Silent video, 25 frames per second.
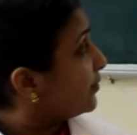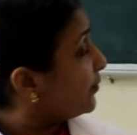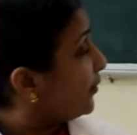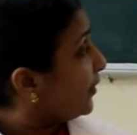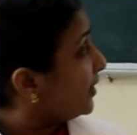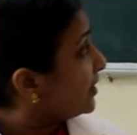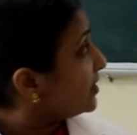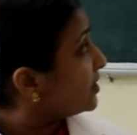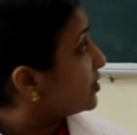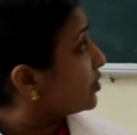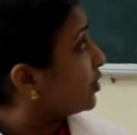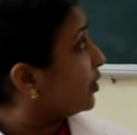
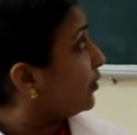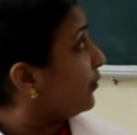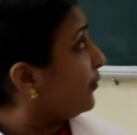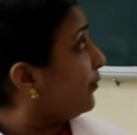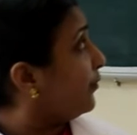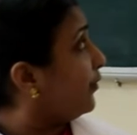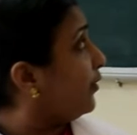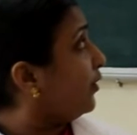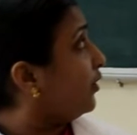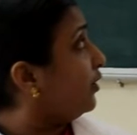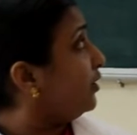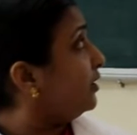first
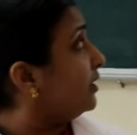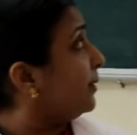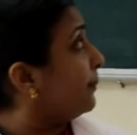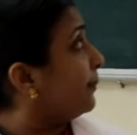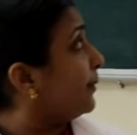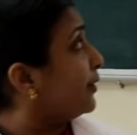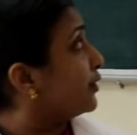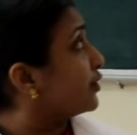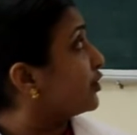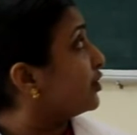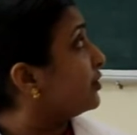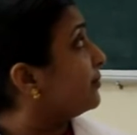of all, the
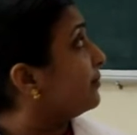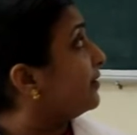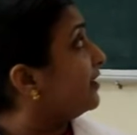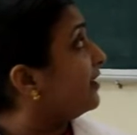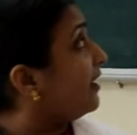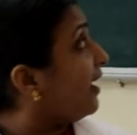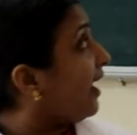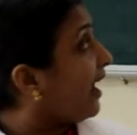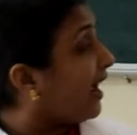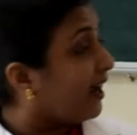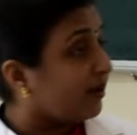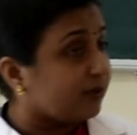patient
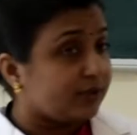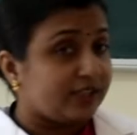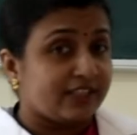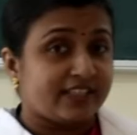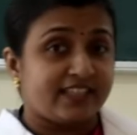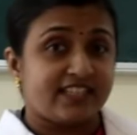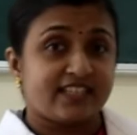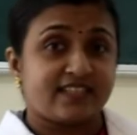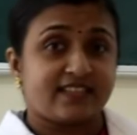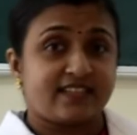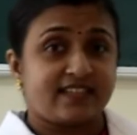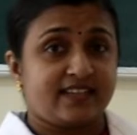will have the
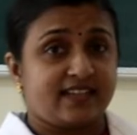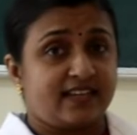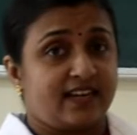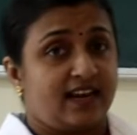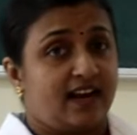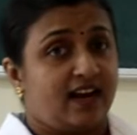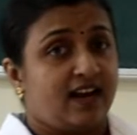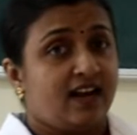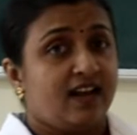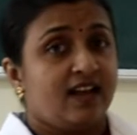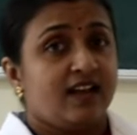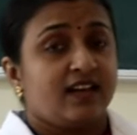
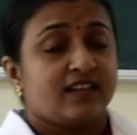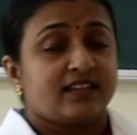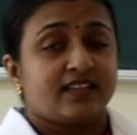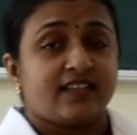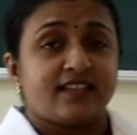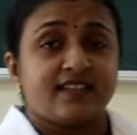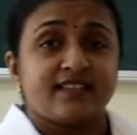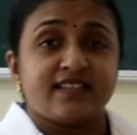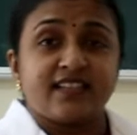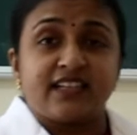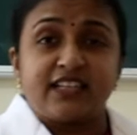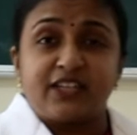dyspnea.
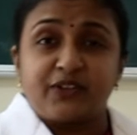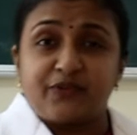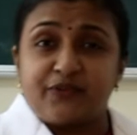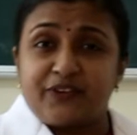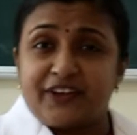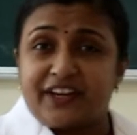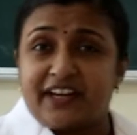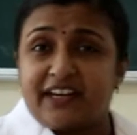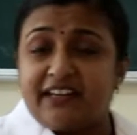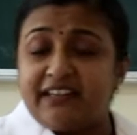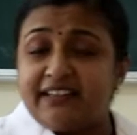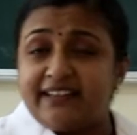That is the
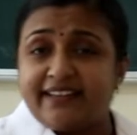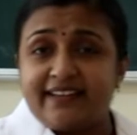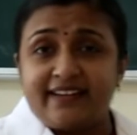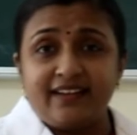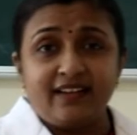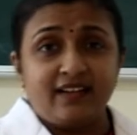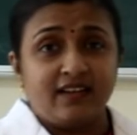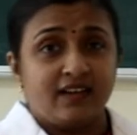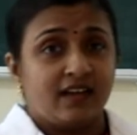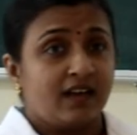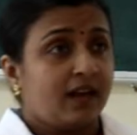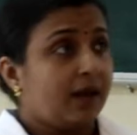difficulty
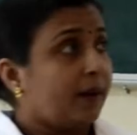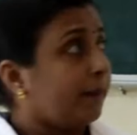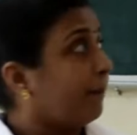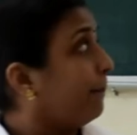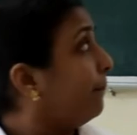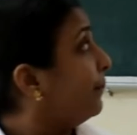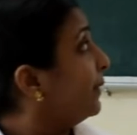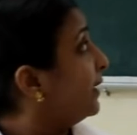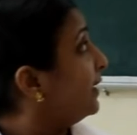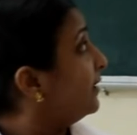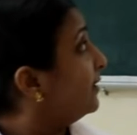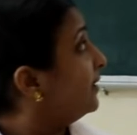in
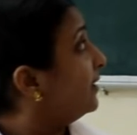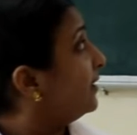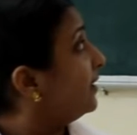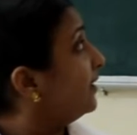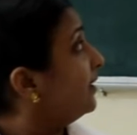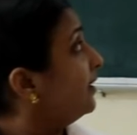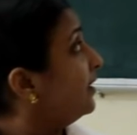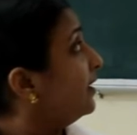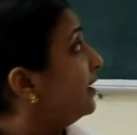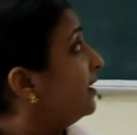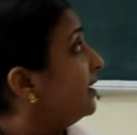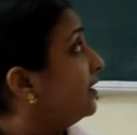
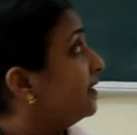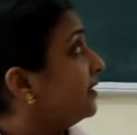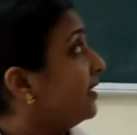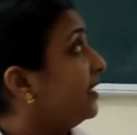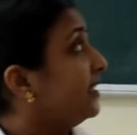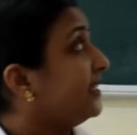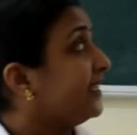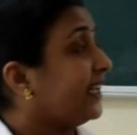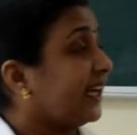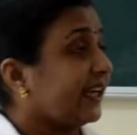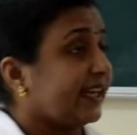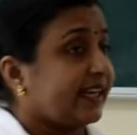breathing.
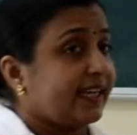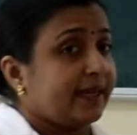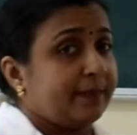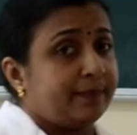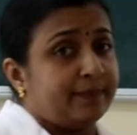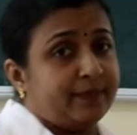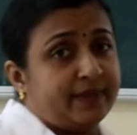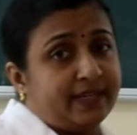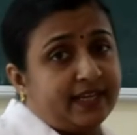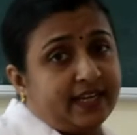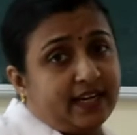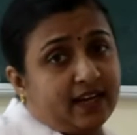Then
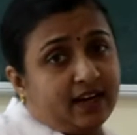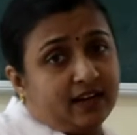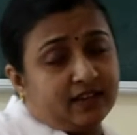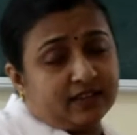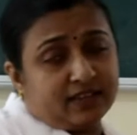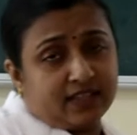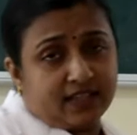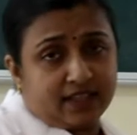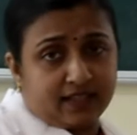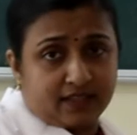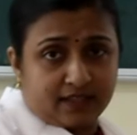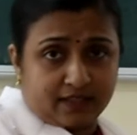
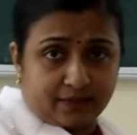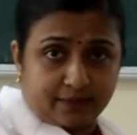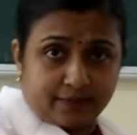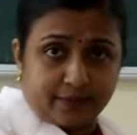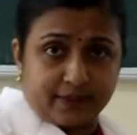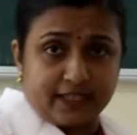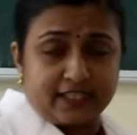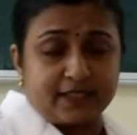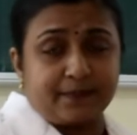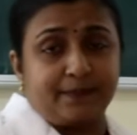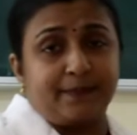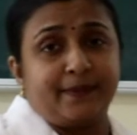tachypnea,
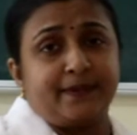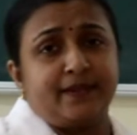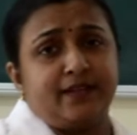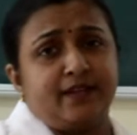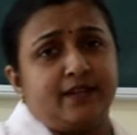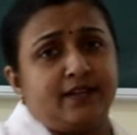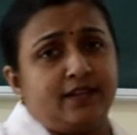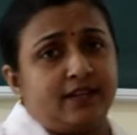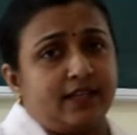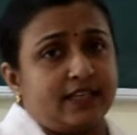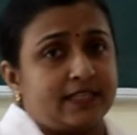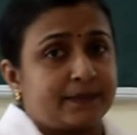the
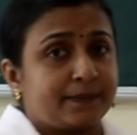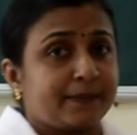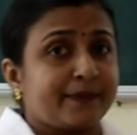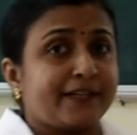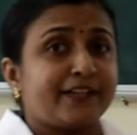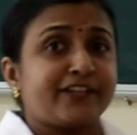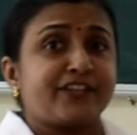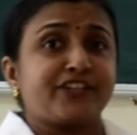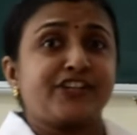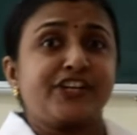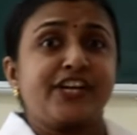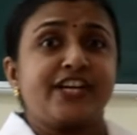
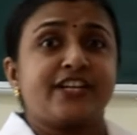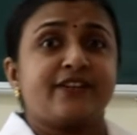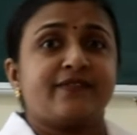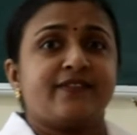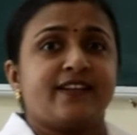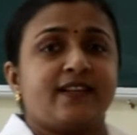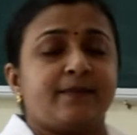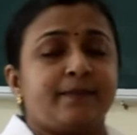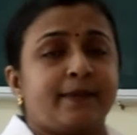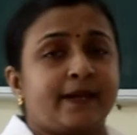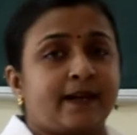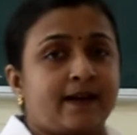respiratory rate
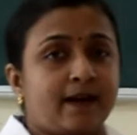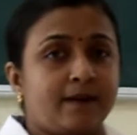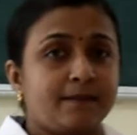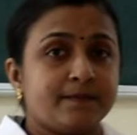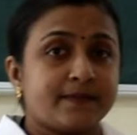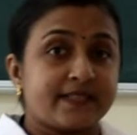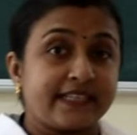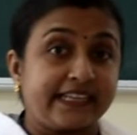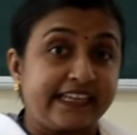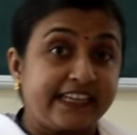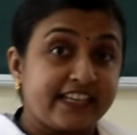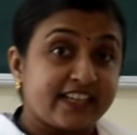will
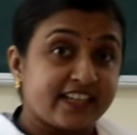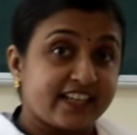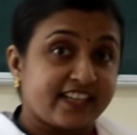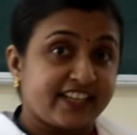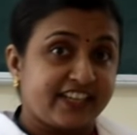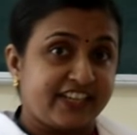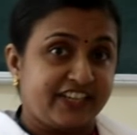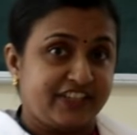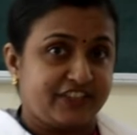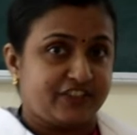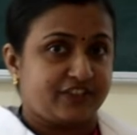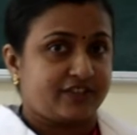become
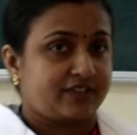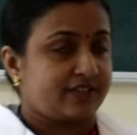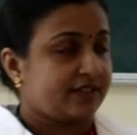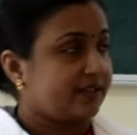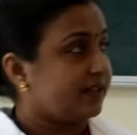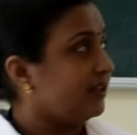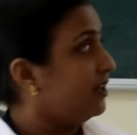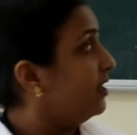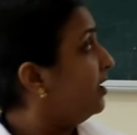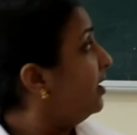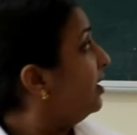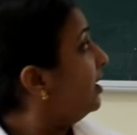increased.
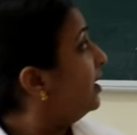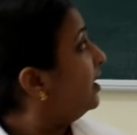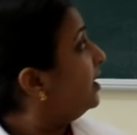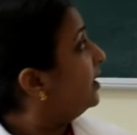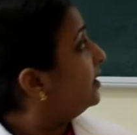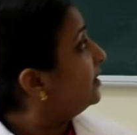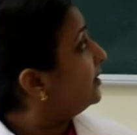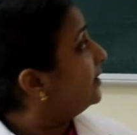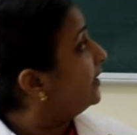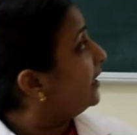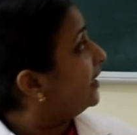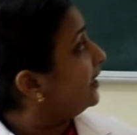
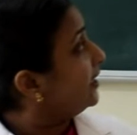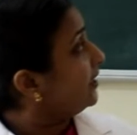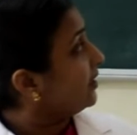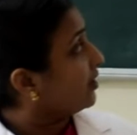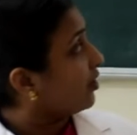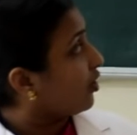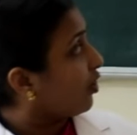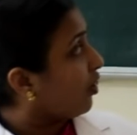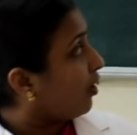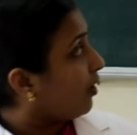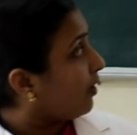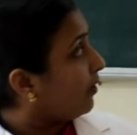
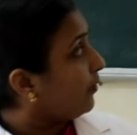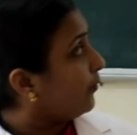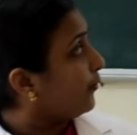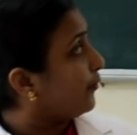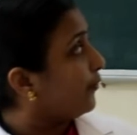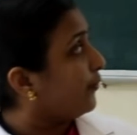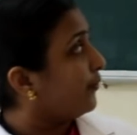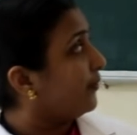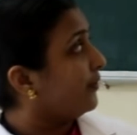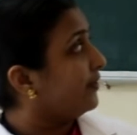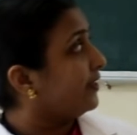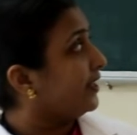Then
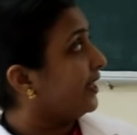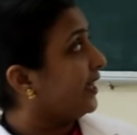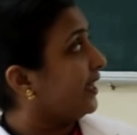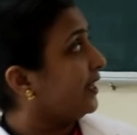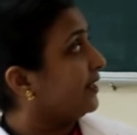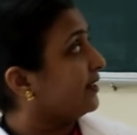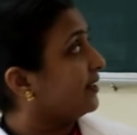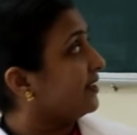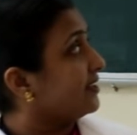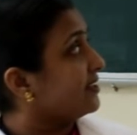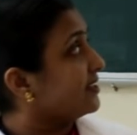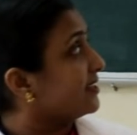cough
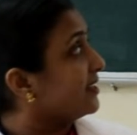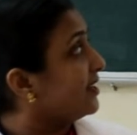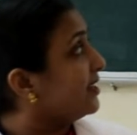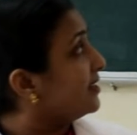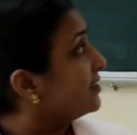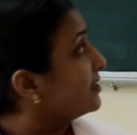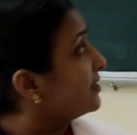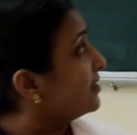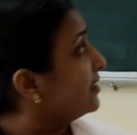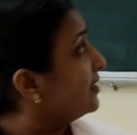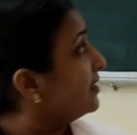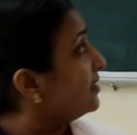and
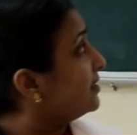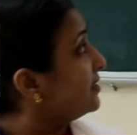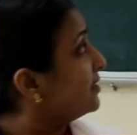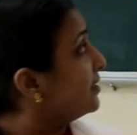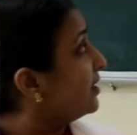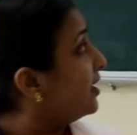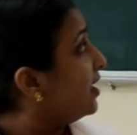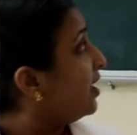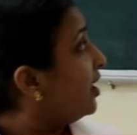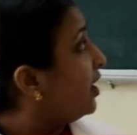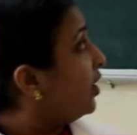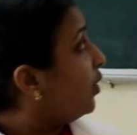
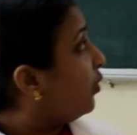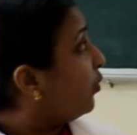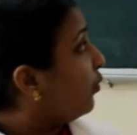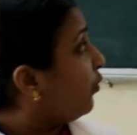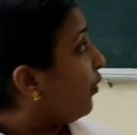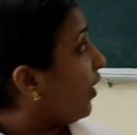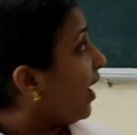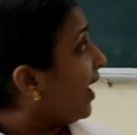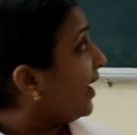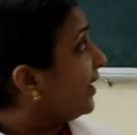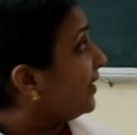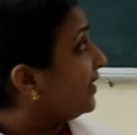restlessness,
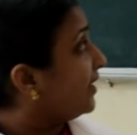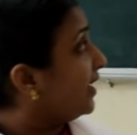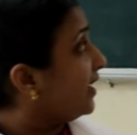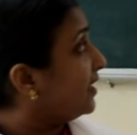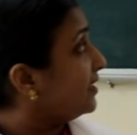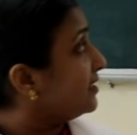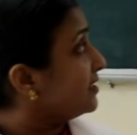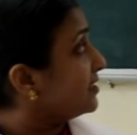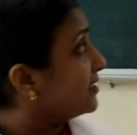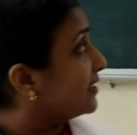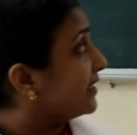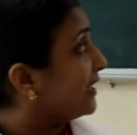fine
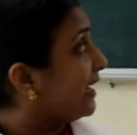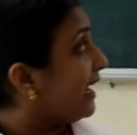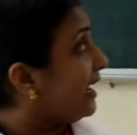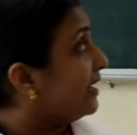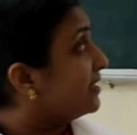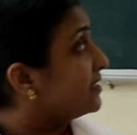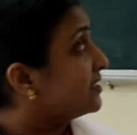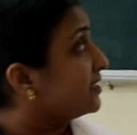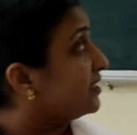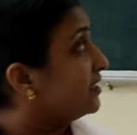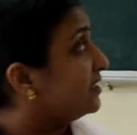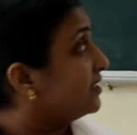and
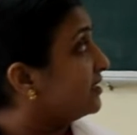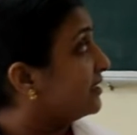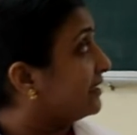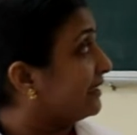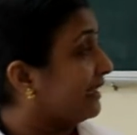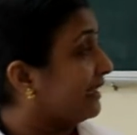scattered